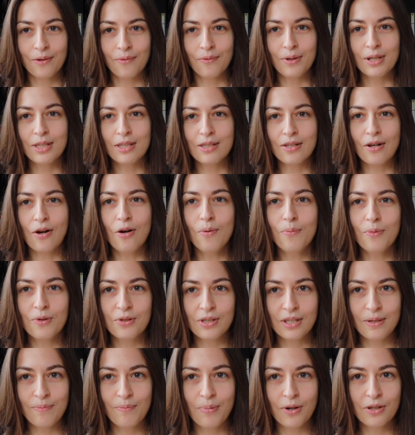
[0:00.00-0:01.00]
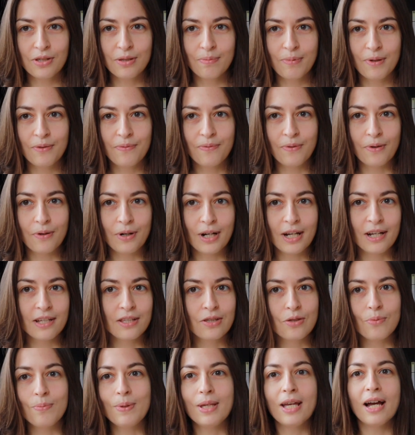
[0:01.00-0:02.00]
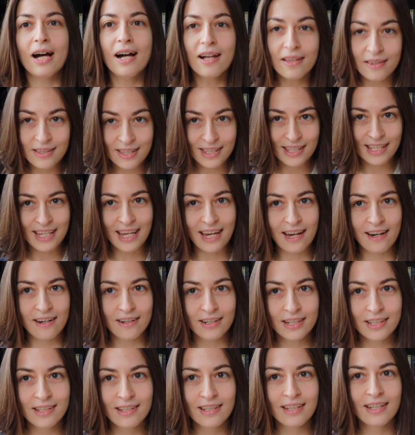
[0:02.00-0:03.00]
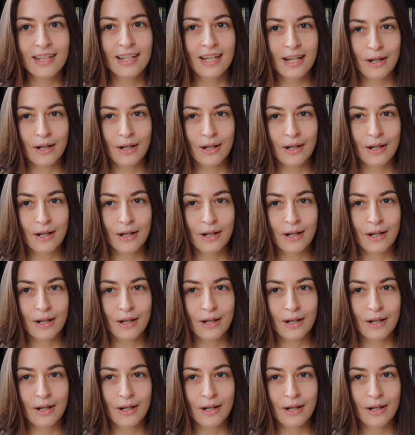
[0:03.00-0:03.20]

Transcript: it's almost impossible for us to be unscared